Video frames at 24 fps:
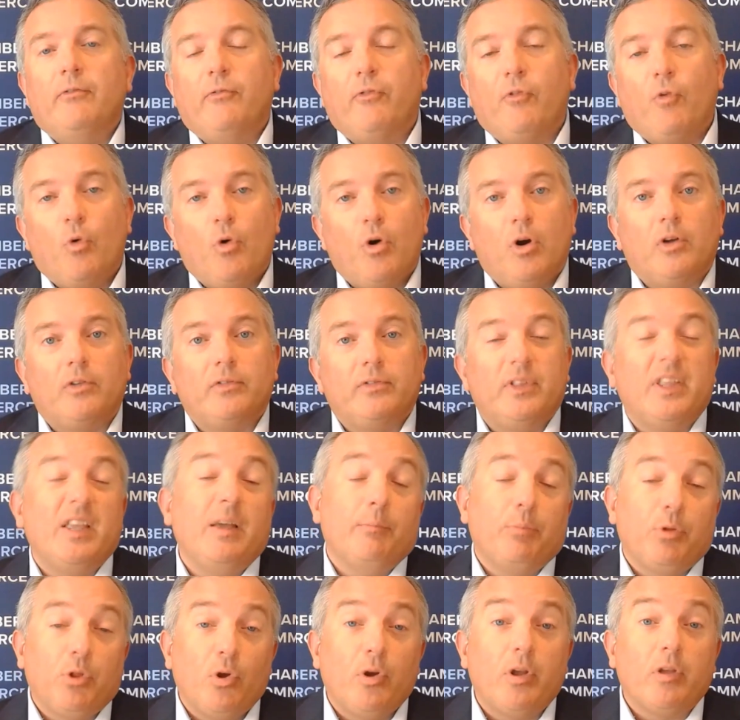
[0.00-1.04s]
For the
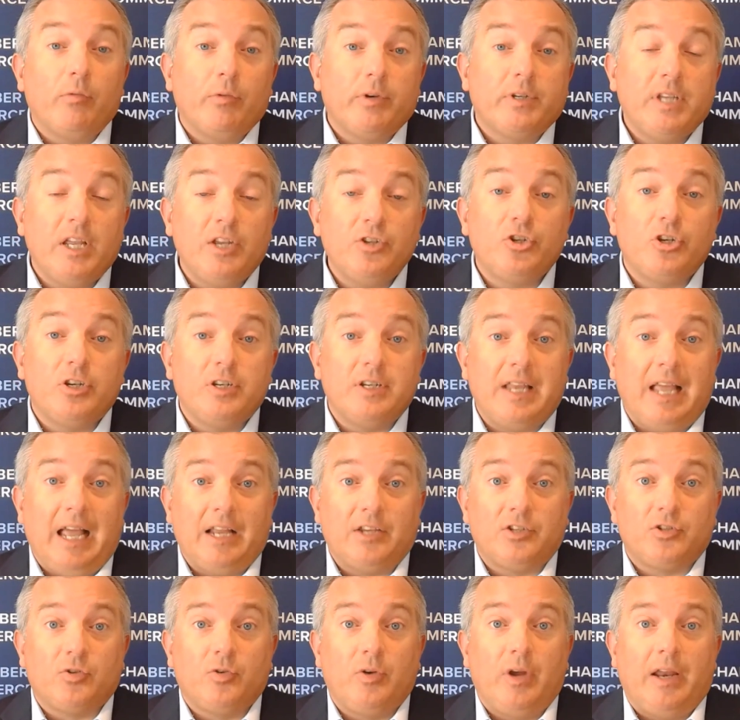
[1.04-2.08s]
employee retention
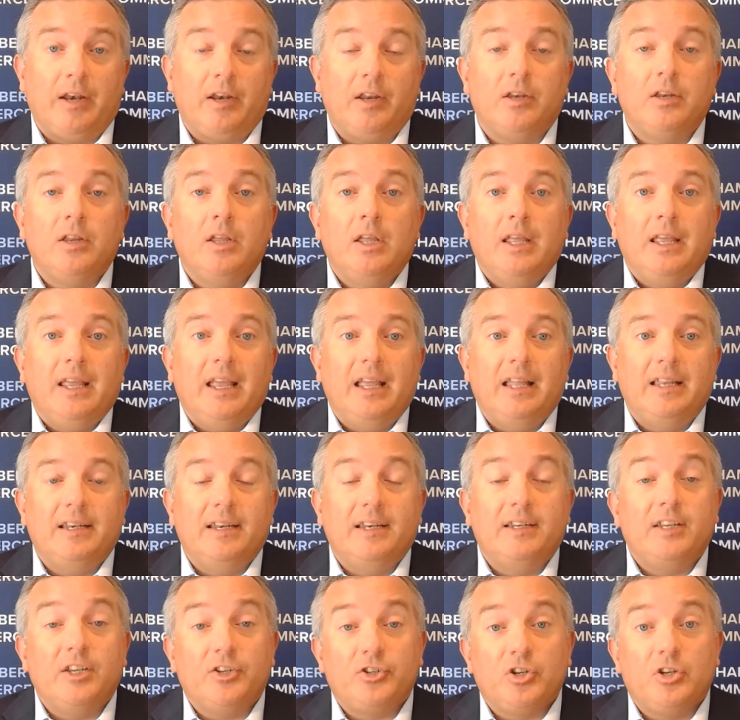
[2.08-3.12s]
tax credit, in
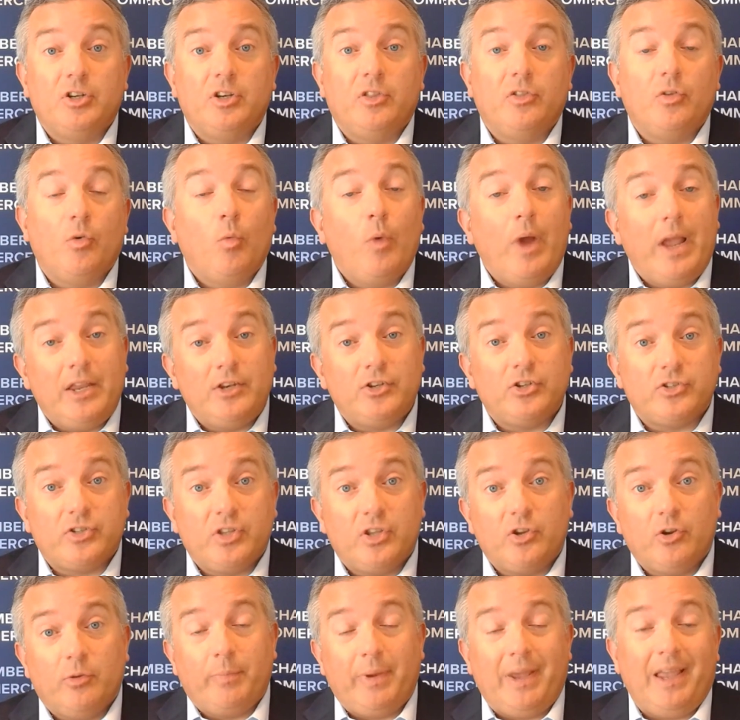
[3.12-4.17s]
addition to the wages
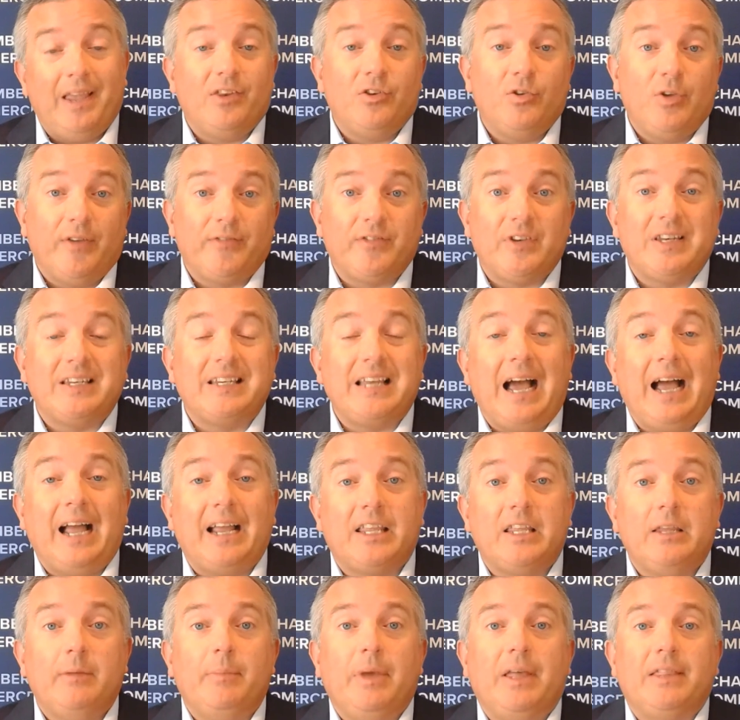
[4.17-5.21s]
that paying, you have to
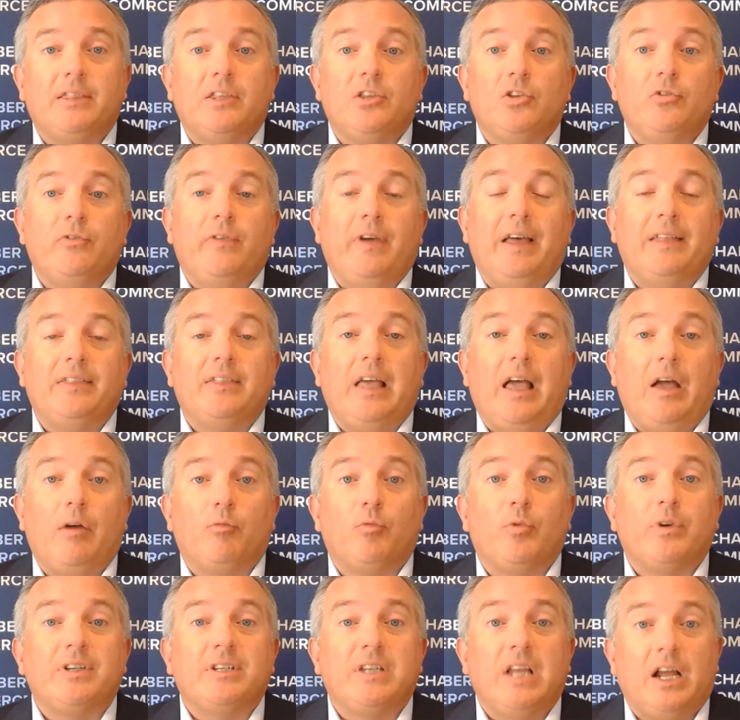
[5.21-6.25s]
document that you've had that
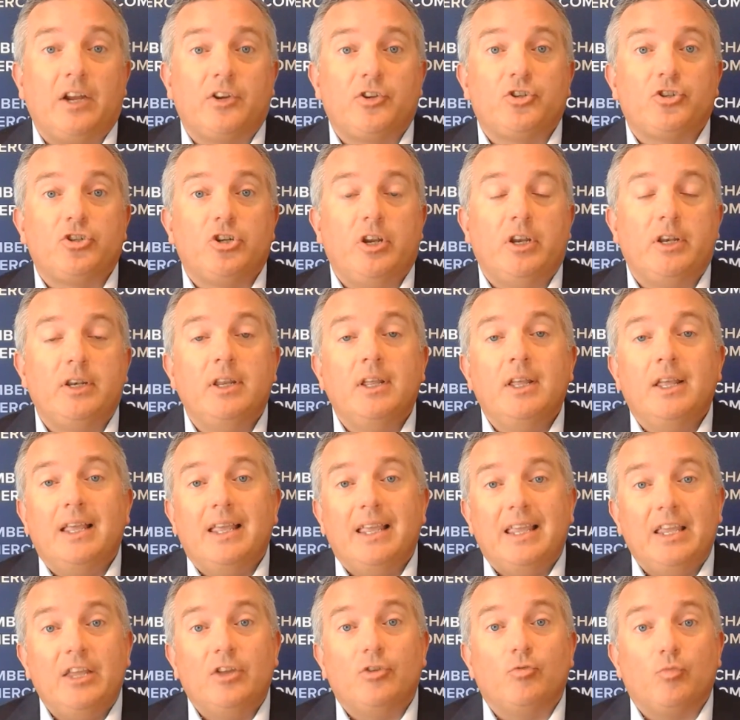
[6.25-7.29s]
reduction
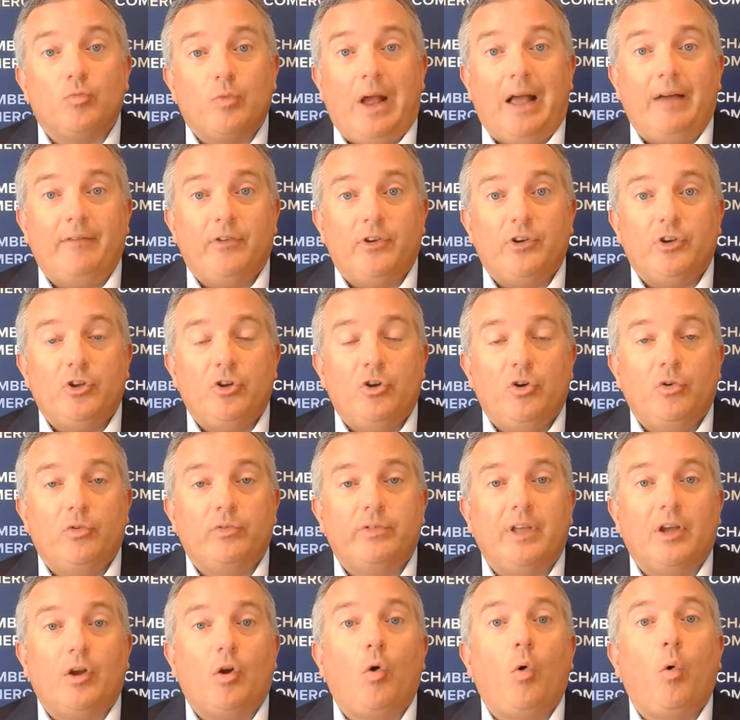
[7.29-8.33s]
in revenue
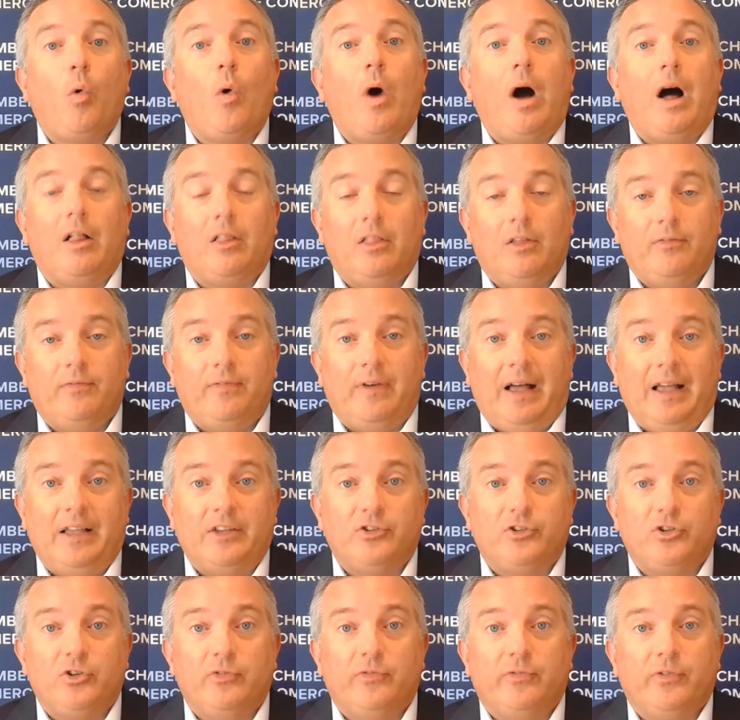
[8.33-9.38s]
that
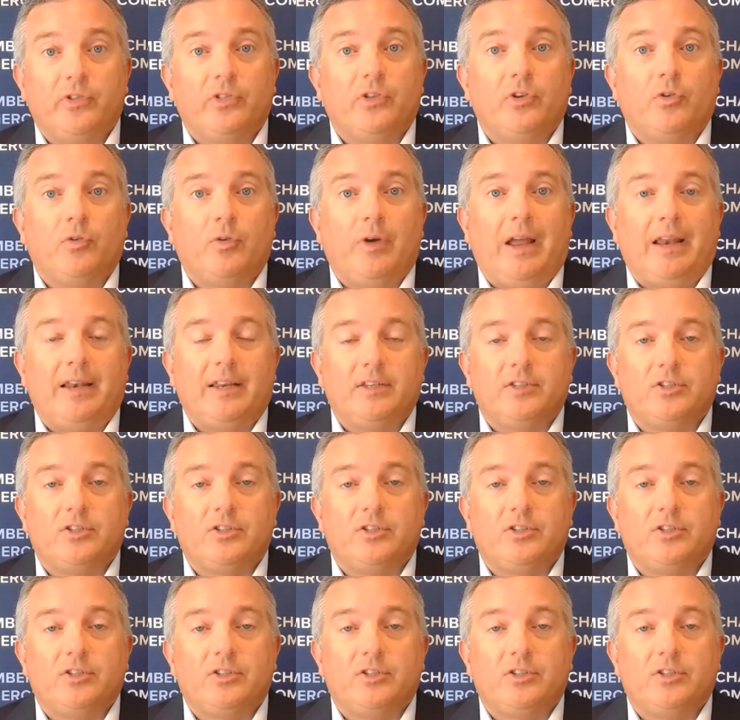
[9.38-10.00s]
qualifies you for the credit.